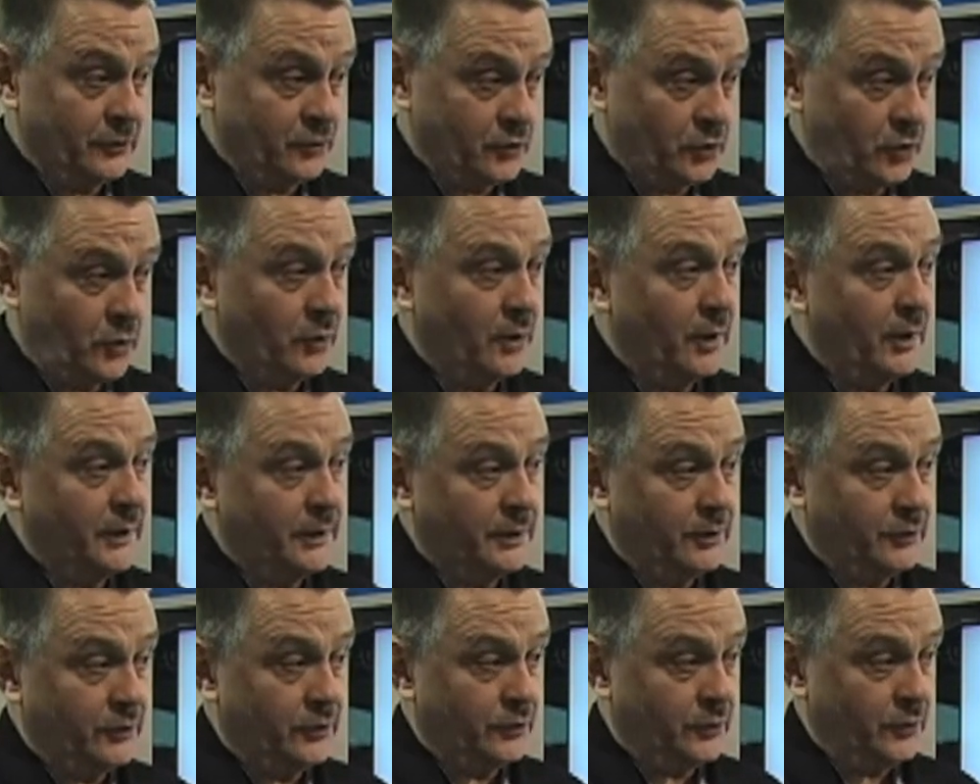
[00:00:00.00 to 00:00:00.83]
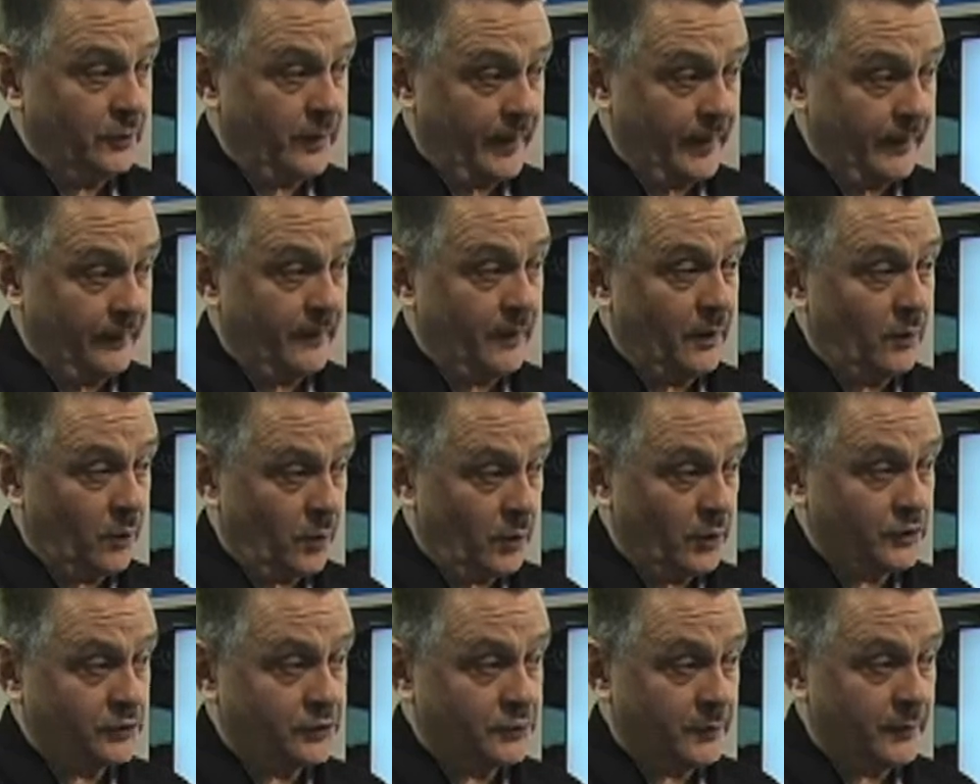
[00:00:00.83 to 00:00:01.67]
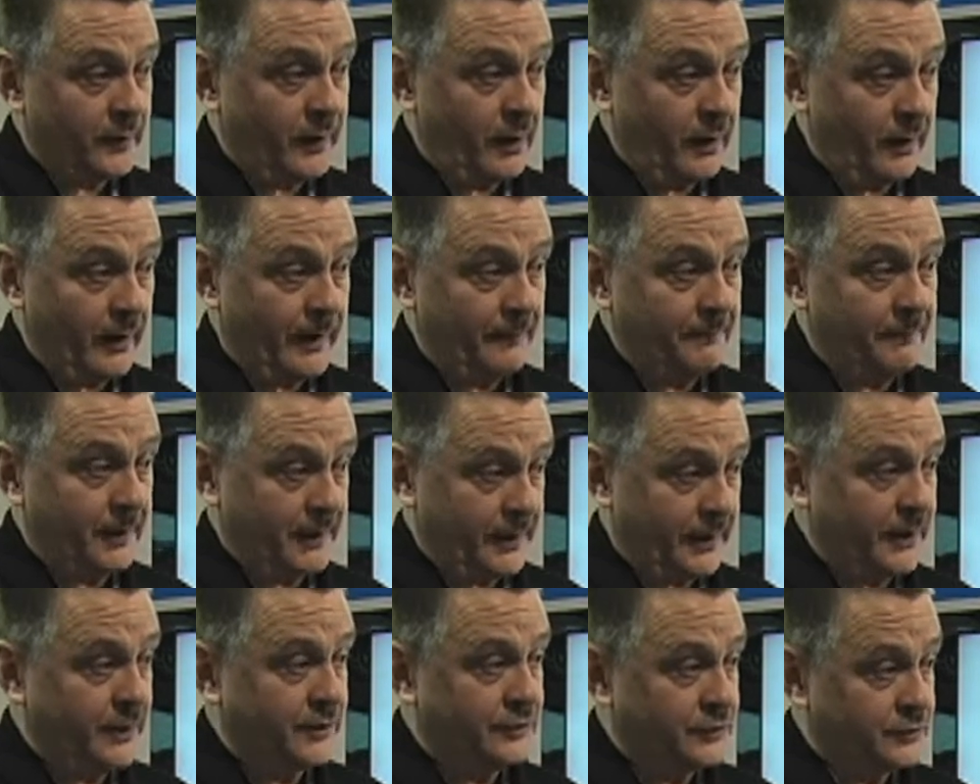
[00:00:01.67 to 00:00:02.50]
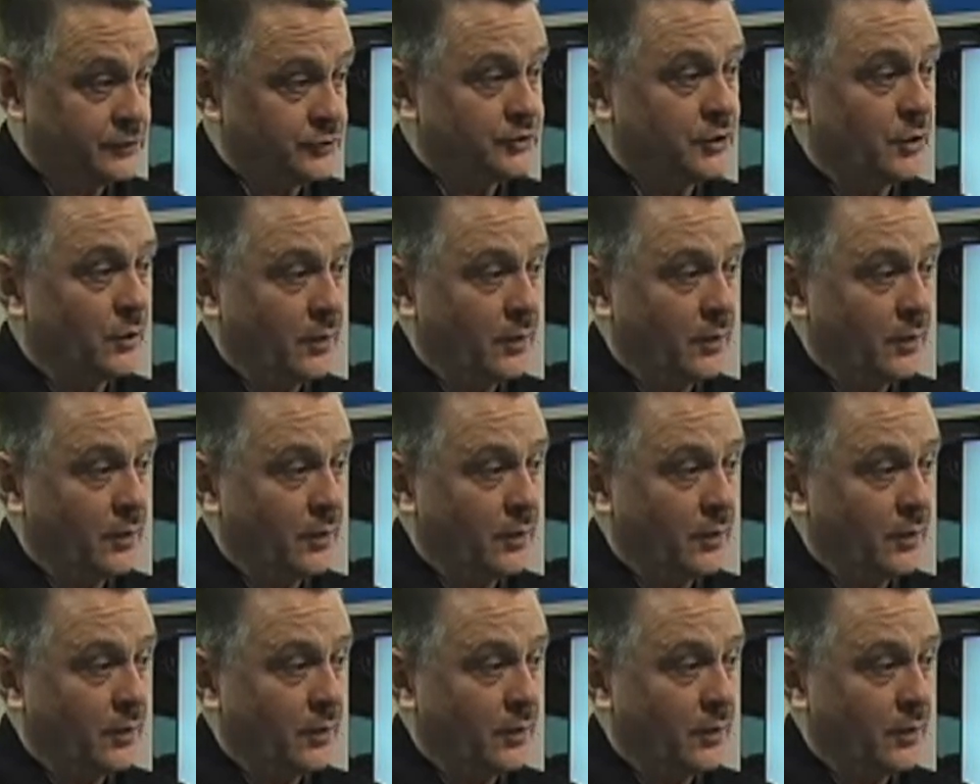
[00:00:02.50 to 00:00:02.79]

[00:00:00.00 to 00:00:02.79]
totally new and that works with our applications.